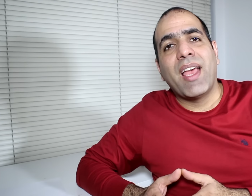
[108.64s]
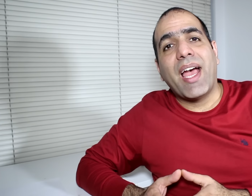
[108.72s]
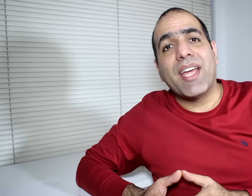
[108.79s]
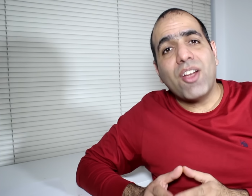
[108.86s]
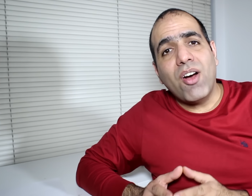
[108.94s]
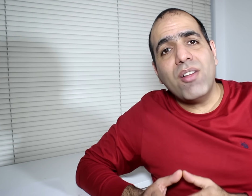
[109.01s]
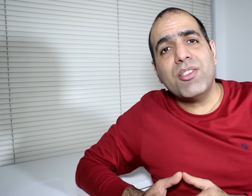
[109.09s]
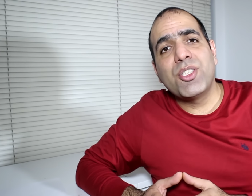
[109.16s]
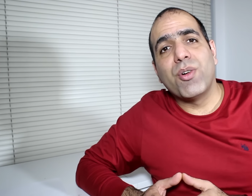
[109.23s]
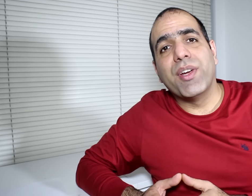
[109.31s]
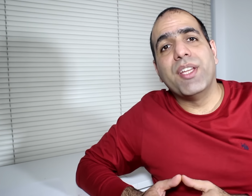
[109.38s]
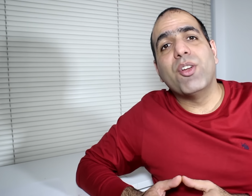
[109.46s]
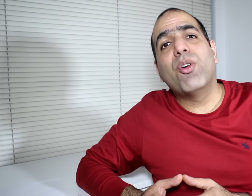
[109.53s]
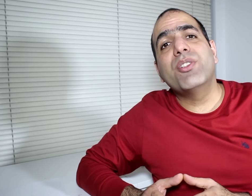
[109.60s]
And also,
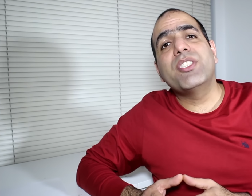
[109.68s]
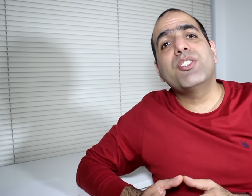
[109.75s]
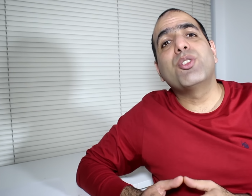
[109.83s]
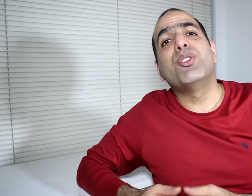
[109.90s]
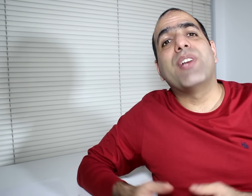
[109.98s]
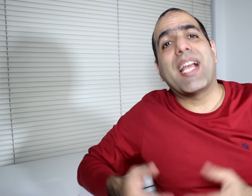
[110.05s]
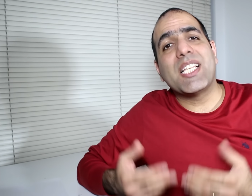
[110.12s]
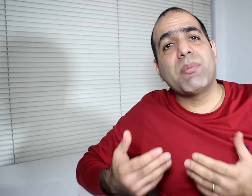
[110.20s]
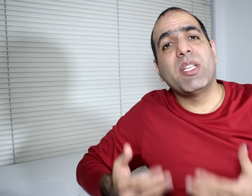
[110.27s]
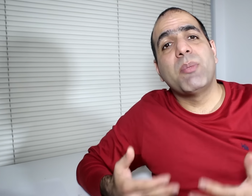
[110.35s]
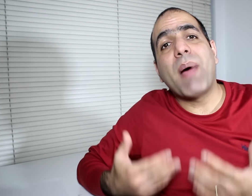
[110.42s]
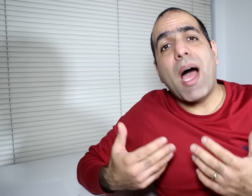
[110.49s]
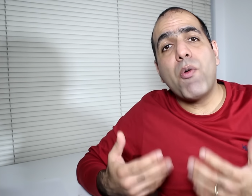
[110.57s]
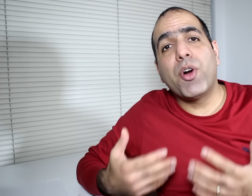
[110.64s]
in order to transmit
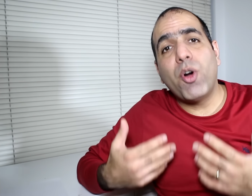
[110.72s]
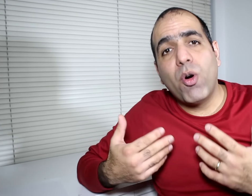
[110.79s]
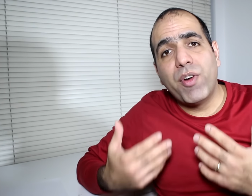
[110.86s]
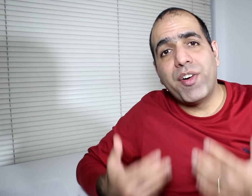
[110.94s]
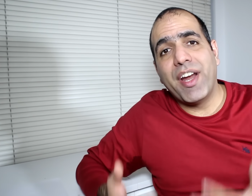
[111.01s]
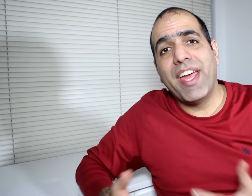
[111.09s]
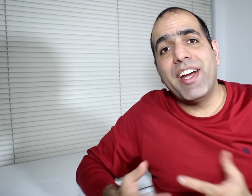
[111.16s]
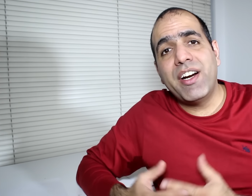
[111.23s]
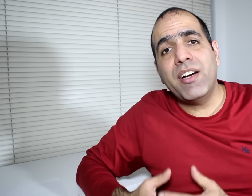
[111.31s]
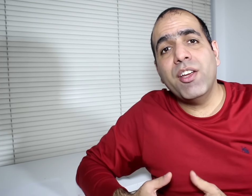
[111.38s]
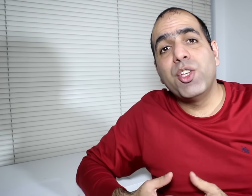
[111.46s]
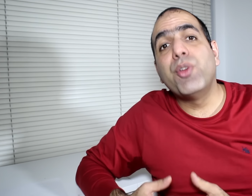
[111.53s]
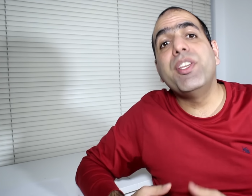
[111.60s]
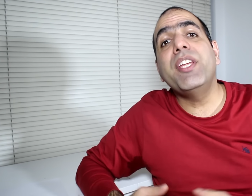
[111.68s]
power over air,
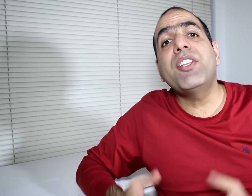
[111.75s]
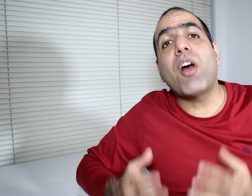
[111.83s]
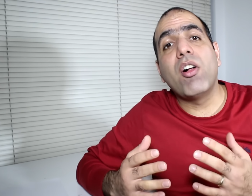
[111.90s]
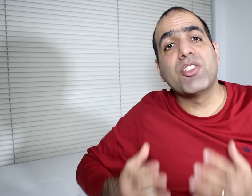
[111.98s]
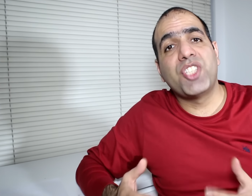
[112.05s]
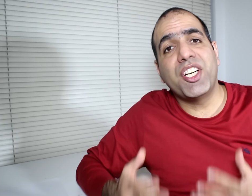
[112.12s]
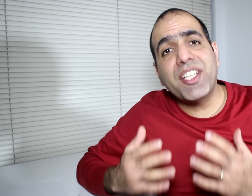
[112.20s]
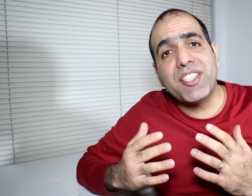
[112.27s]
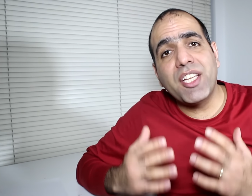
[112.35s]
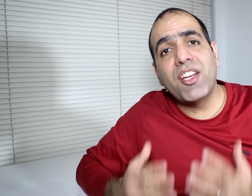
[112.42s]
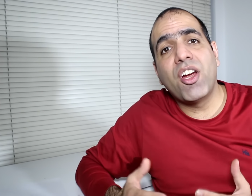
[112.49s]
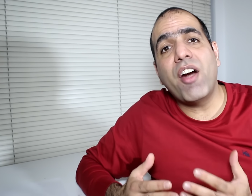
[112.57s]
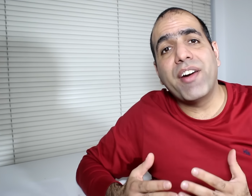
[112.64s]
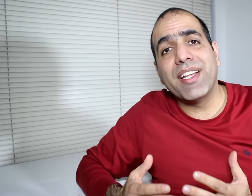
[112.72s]
you need alternating
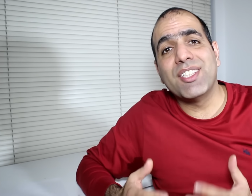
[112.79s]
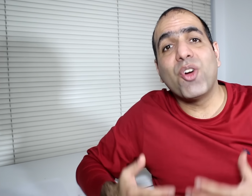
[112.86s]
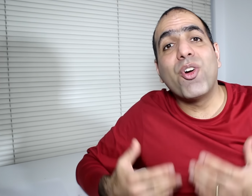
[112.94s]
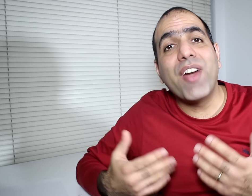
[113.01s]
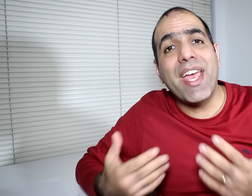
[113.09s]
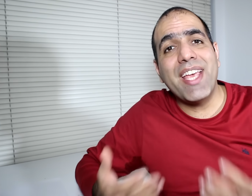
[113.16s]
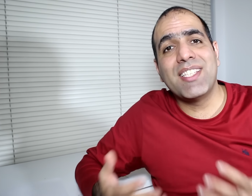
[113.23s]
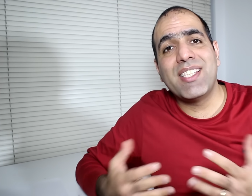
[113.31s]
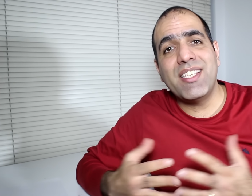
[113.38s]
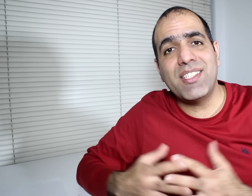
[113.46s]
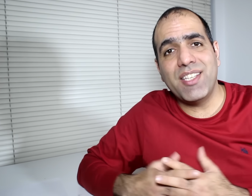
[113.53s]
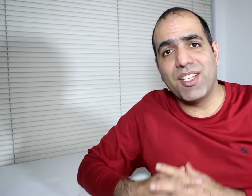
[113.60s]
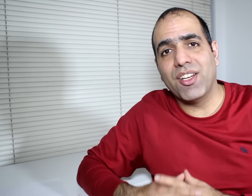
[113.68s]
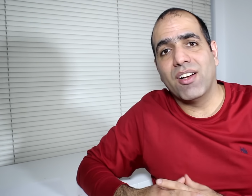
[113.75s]
current or AC
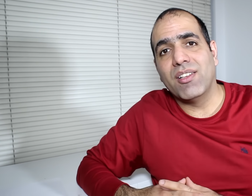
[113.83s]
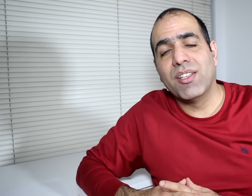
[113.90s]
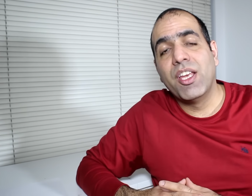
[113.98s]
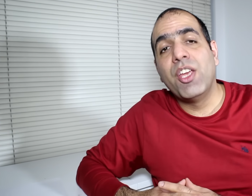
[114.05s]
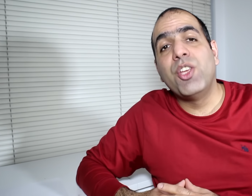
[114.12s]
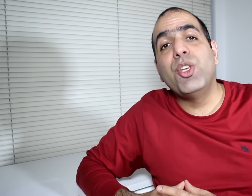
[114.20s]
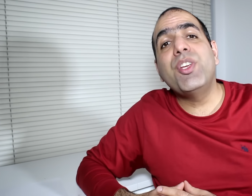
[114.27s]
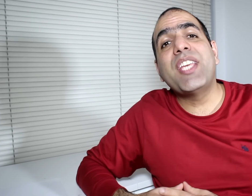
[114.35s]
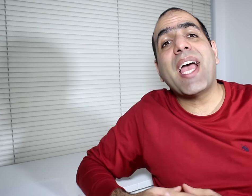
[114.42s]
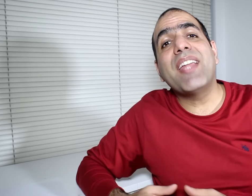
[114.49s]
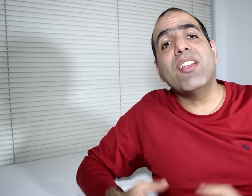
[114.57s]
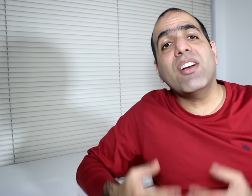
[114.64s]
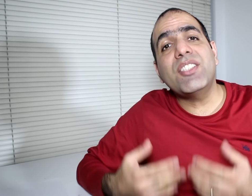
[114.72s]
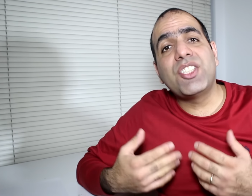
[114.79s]
signal. You
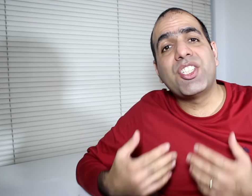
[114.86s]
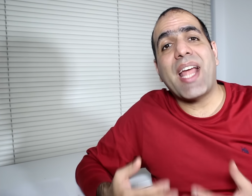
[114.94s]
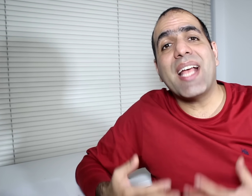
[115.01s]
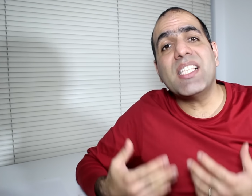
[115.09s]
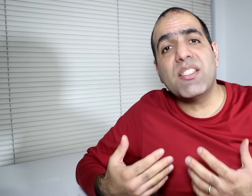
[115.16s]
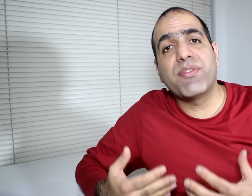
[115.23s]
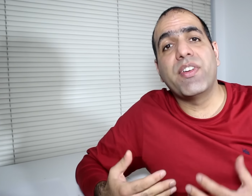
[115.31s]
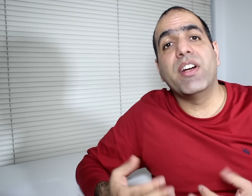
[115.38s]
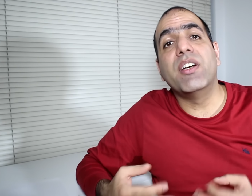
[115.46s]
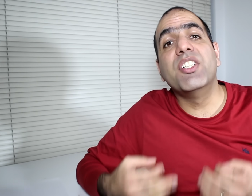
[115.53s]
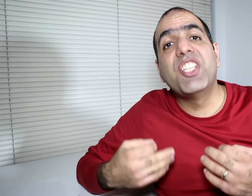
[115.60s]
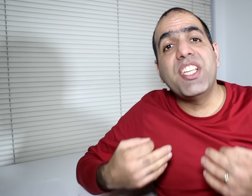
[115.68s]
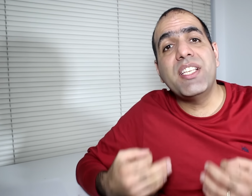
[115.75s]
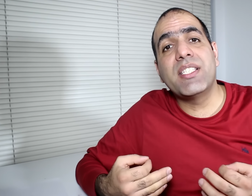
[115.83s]
cannot transfer
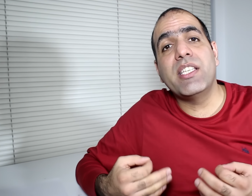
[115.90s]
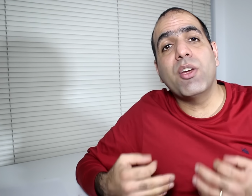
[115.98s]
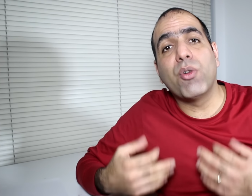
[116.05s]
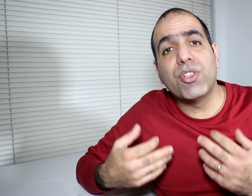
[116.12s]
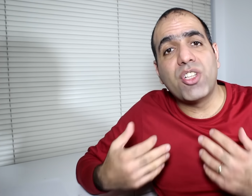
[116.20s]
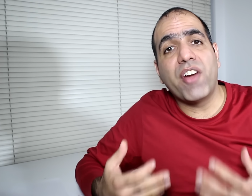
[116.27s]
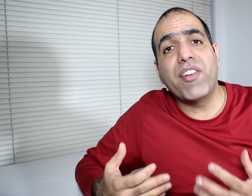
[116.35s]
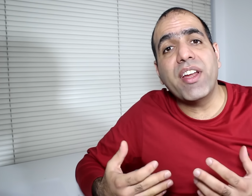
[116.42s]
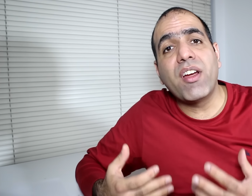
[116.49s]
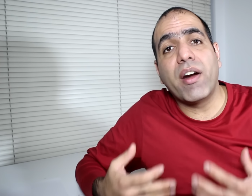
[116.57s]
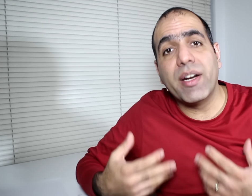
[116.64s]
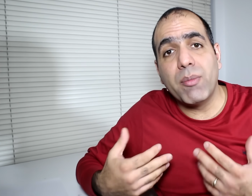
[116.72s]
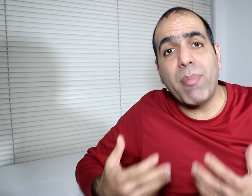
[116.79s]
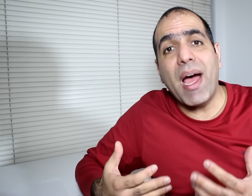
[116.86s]
DC or direct
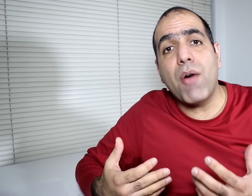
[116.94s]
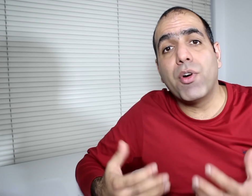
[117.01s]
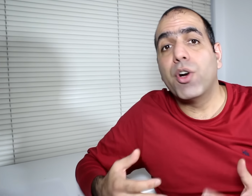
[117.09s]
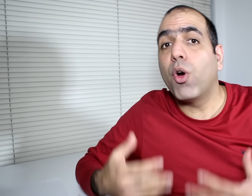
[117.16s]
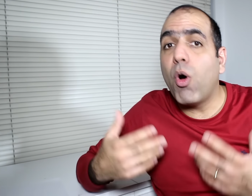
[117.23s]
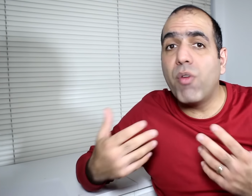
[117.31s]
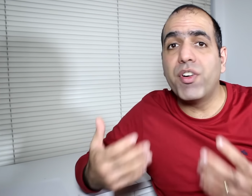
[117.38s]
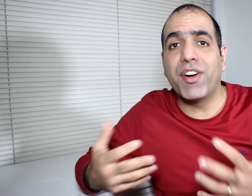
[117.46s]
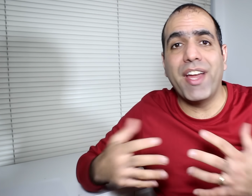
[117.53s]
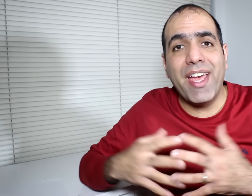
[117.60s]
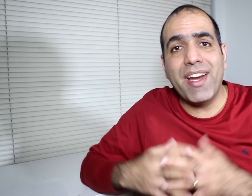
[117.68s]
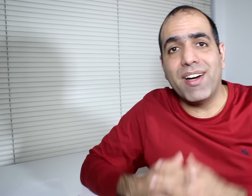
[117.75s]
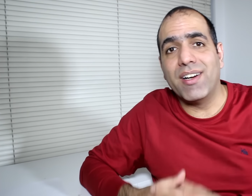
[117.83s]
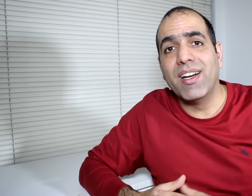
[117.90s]
current power over
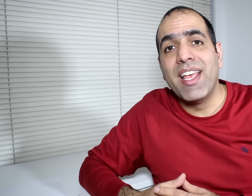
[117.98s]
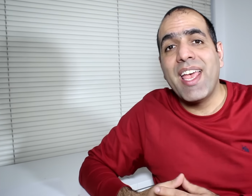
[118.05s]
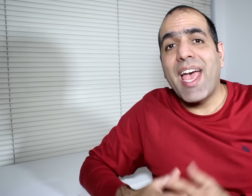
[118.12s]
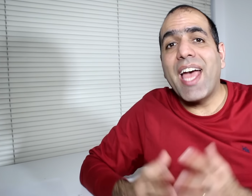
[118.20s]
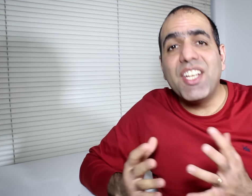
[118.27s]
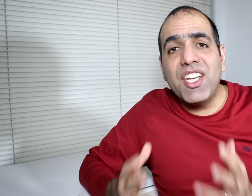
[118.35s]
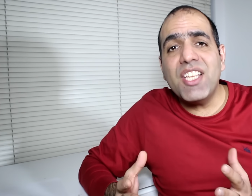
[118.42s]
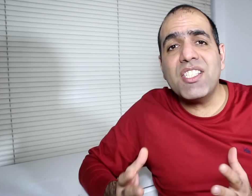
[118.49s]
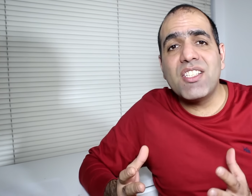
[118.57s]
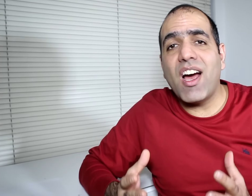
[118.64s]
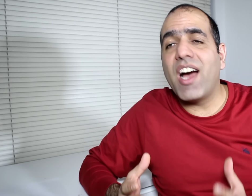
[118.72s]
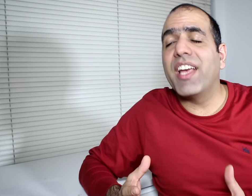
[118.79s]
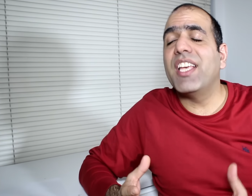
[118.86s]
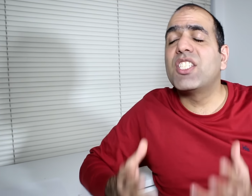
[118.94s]
air. And this
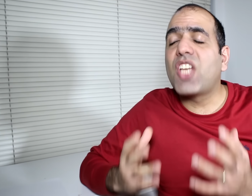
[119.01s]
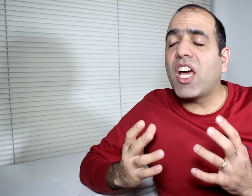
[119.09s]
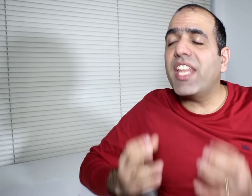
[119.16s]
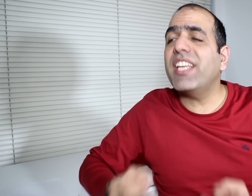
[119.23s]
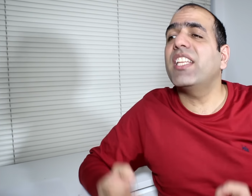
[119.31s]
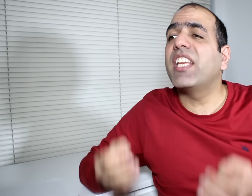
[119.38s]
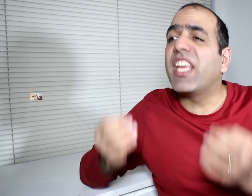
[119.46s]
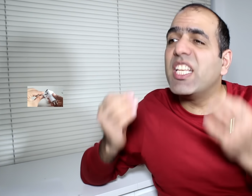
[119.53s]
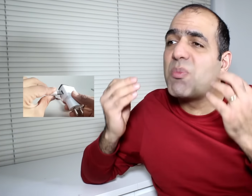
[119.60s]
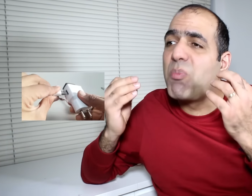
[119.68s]
guy is connecting his